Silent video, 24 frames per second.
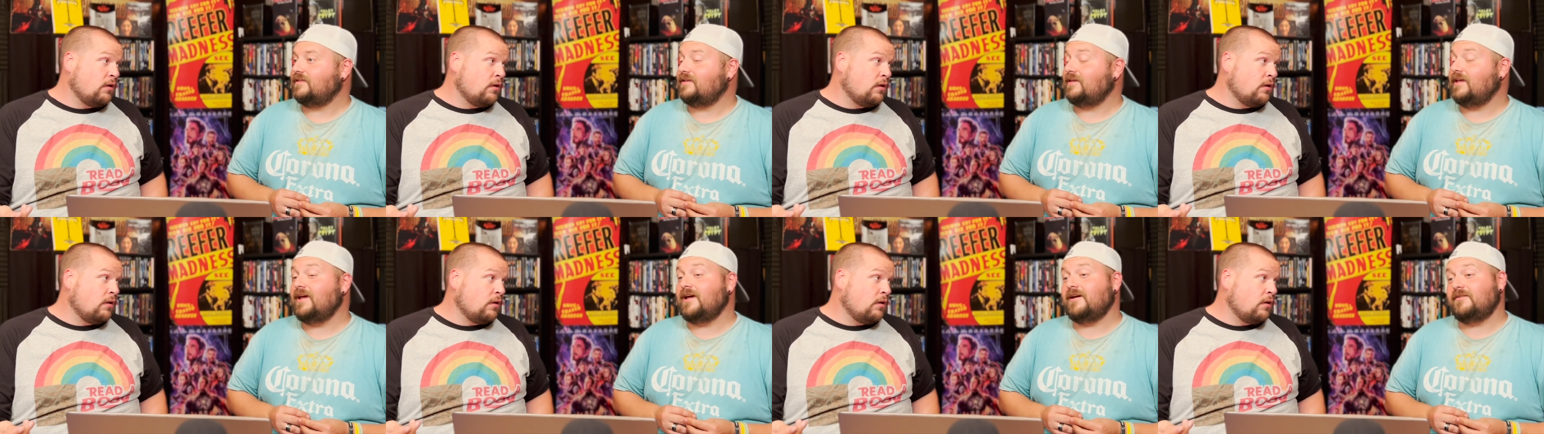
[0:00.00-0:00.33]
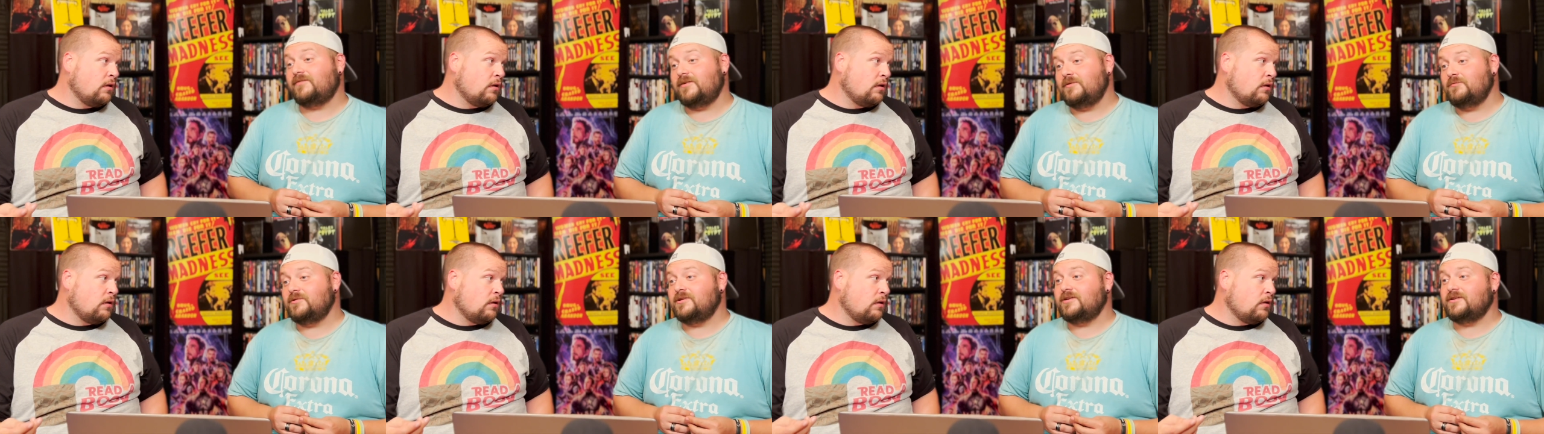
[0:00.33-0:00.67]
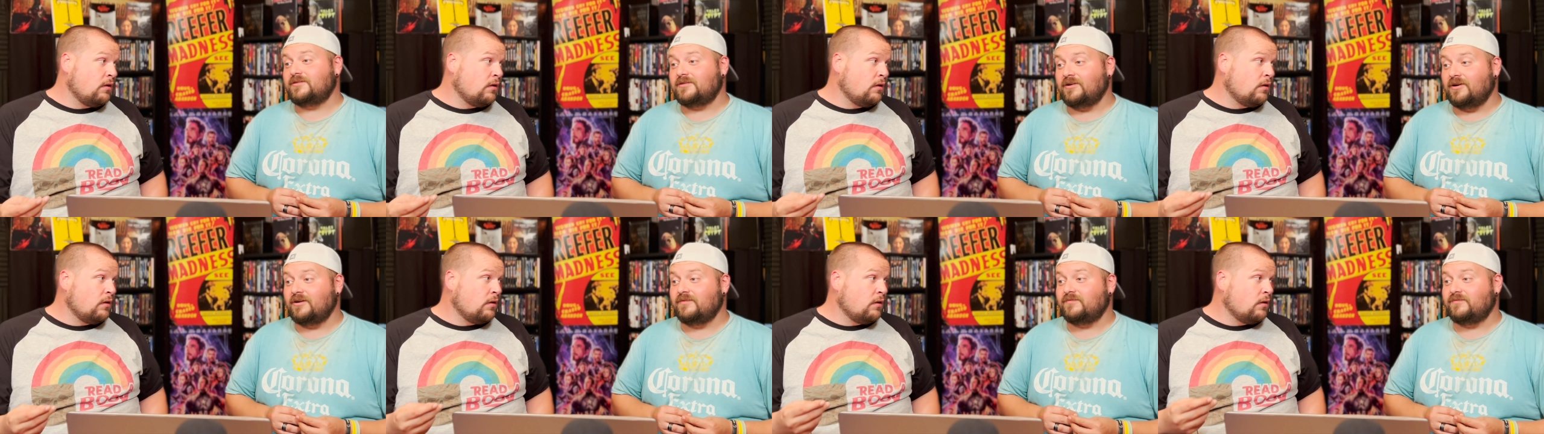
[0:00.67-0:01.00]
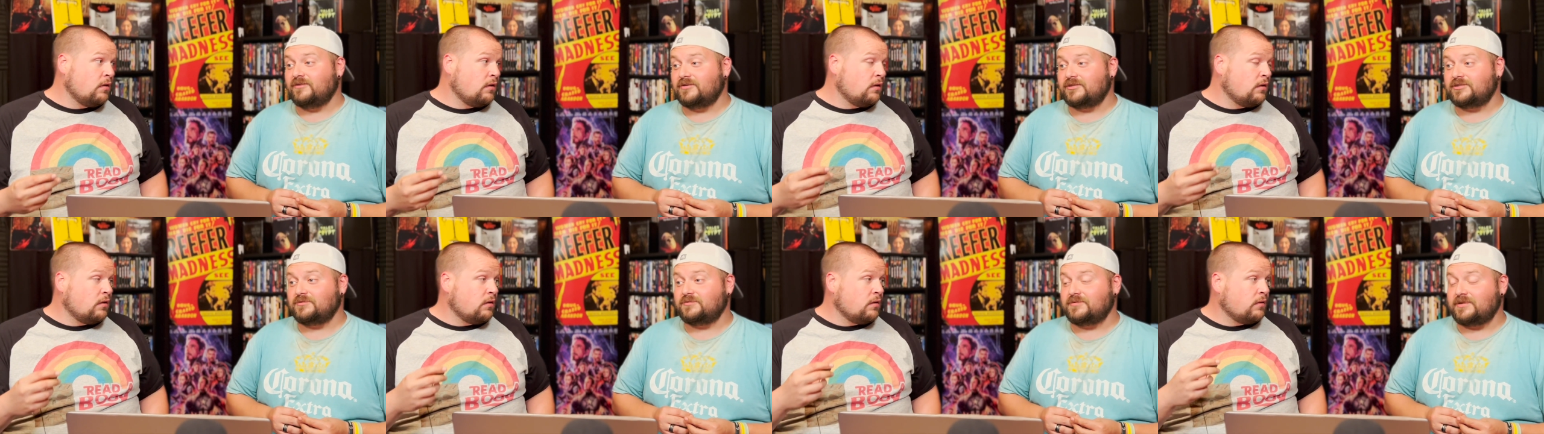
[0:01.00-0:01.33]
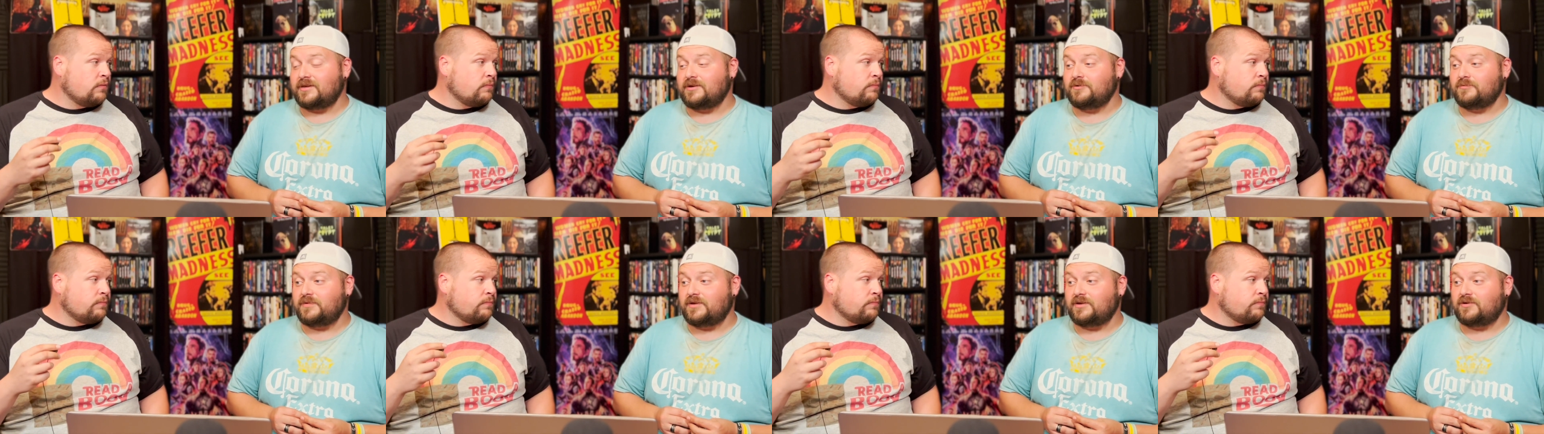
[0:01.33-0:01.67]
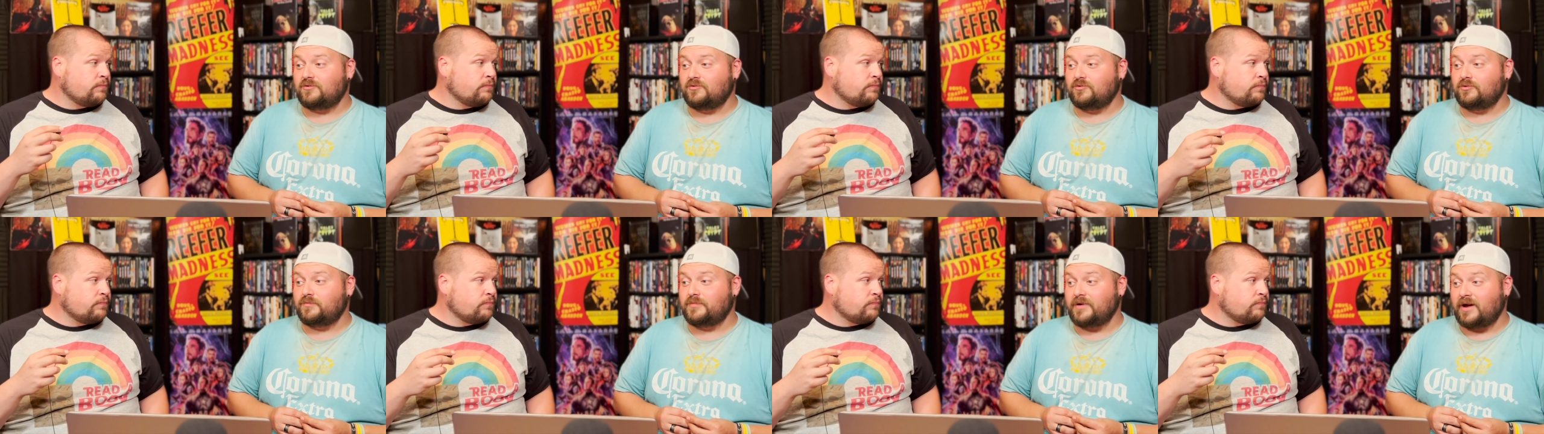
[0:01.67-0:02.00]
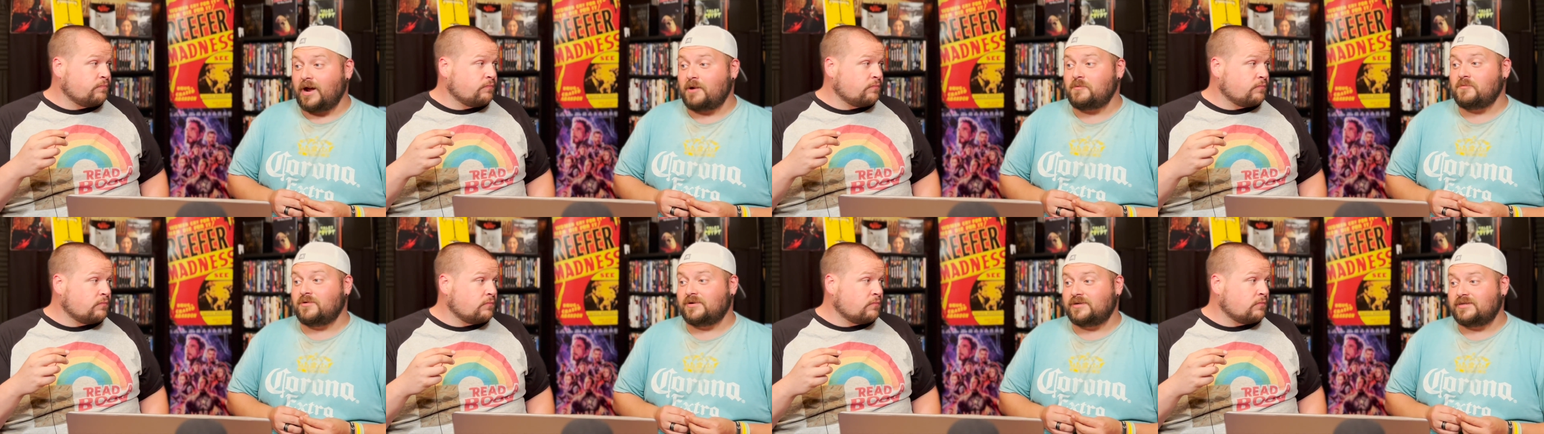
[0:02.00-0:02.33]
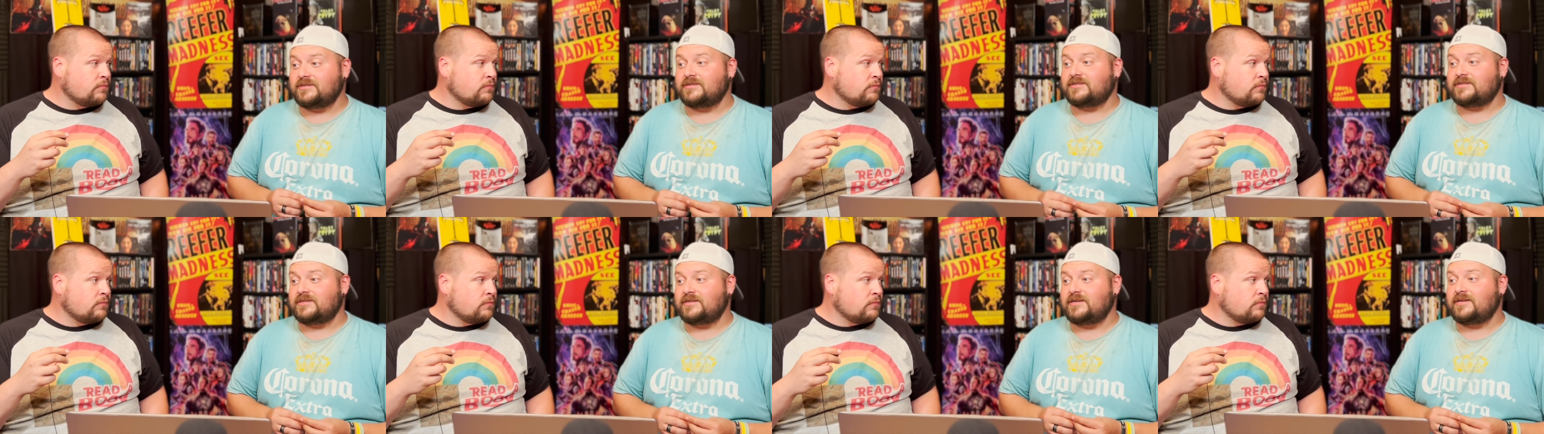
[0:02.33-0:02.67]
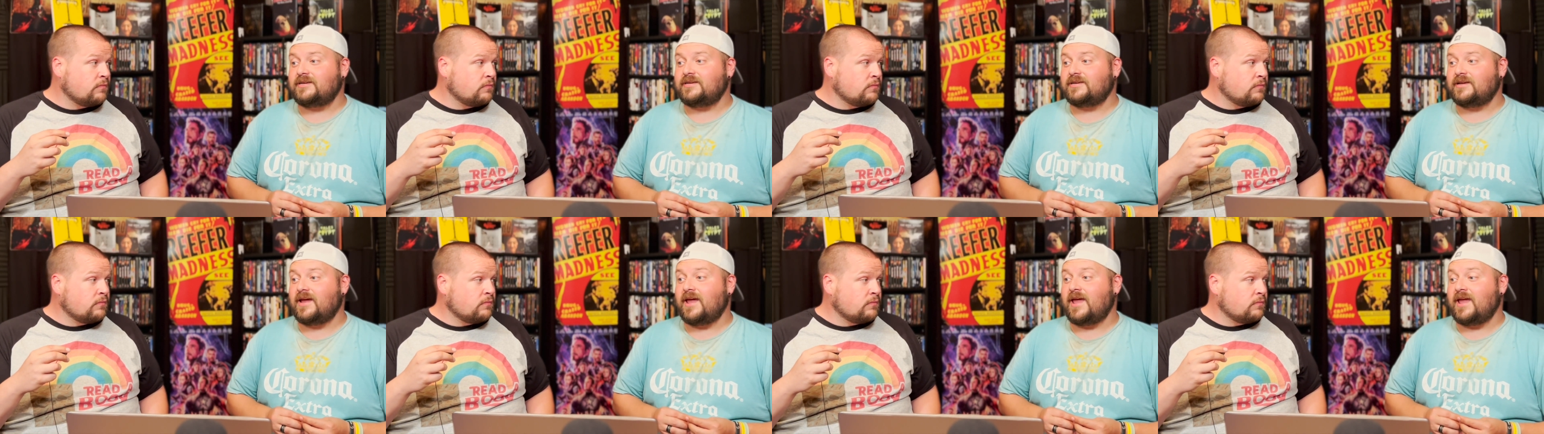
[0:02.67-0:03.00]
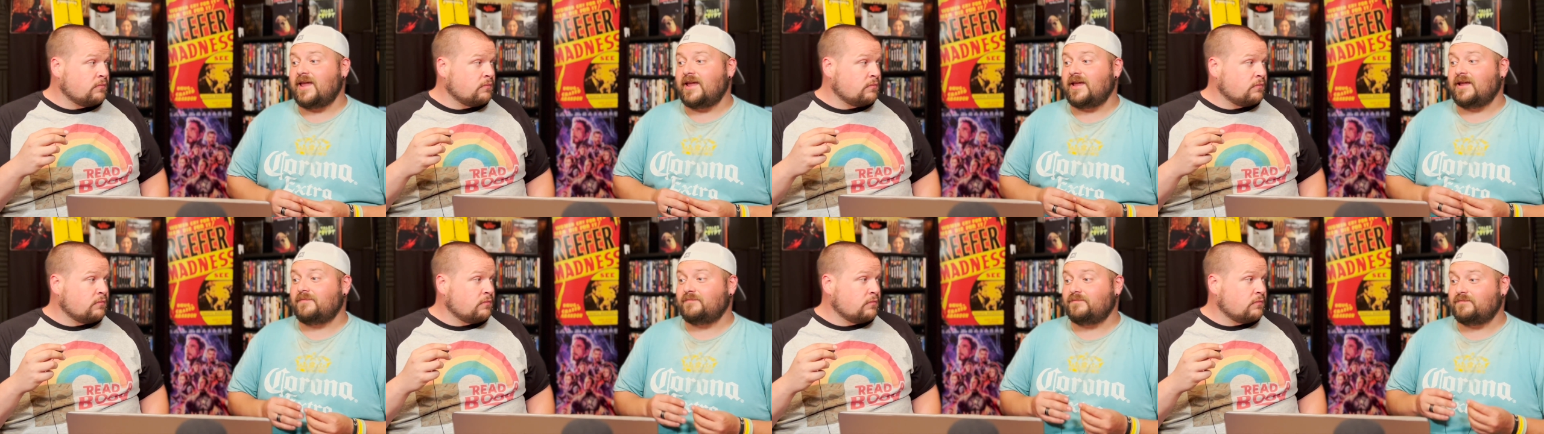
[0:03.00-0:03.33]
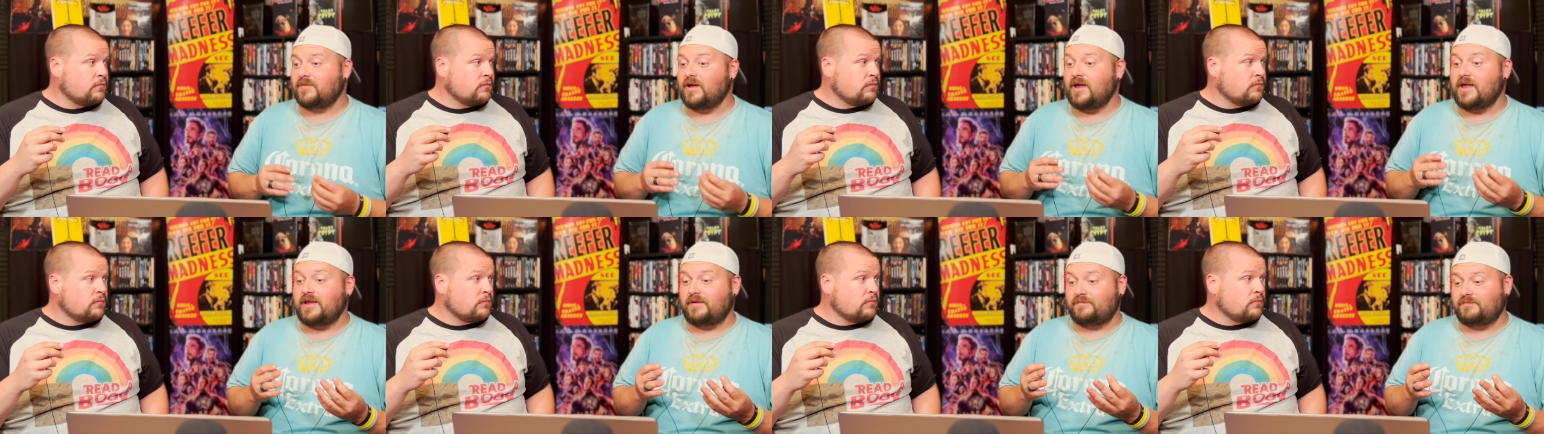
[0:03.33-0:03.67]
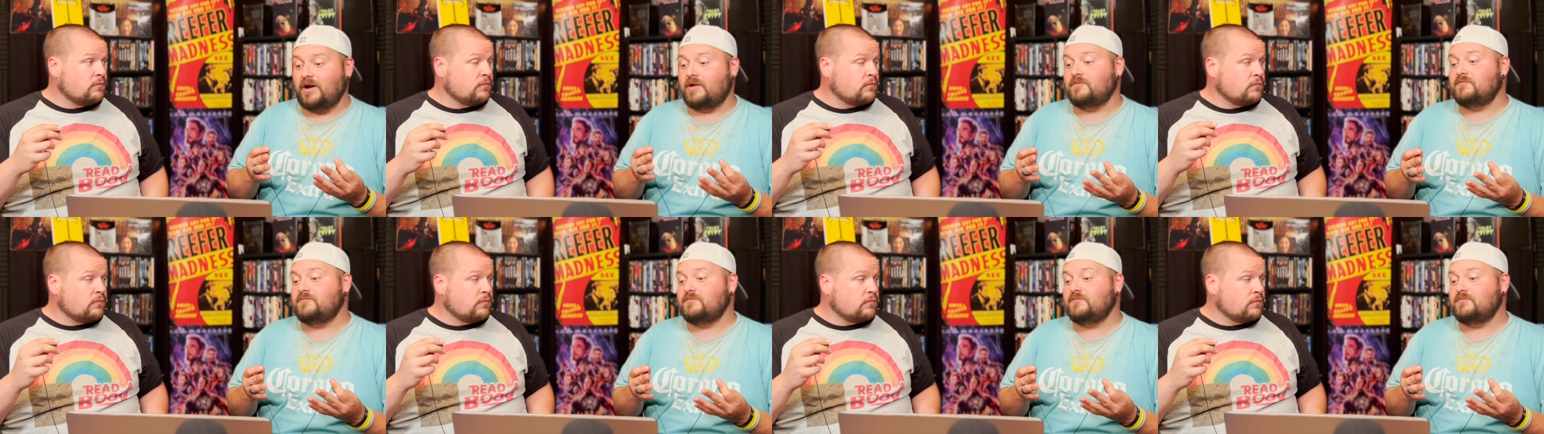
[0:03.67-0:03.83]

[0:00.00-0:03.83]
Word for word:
Speaker 1: Yeah, if you went a dark version, well, that would be cool. But I want to see a I